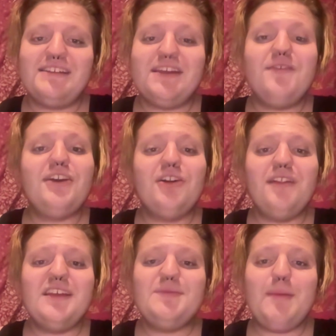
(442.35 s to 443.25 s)
and if you go to
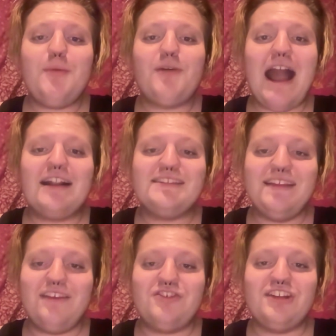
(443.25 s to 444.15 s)
these people
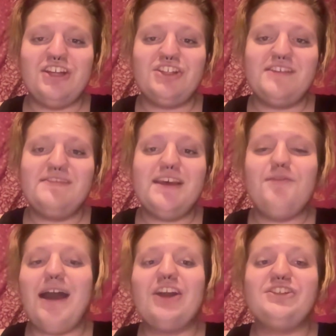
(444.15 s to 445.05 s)
practicing these traditions, if
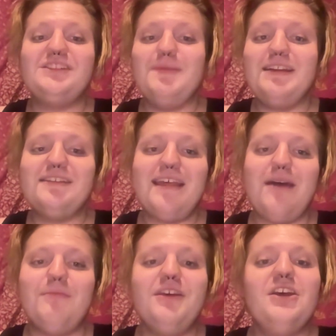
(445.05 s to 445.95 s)
you actually speak to
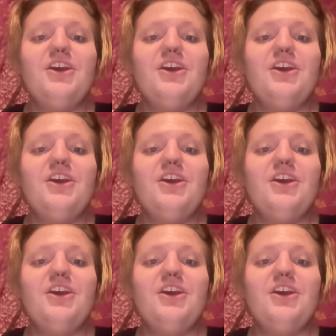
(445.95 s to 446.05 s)
them,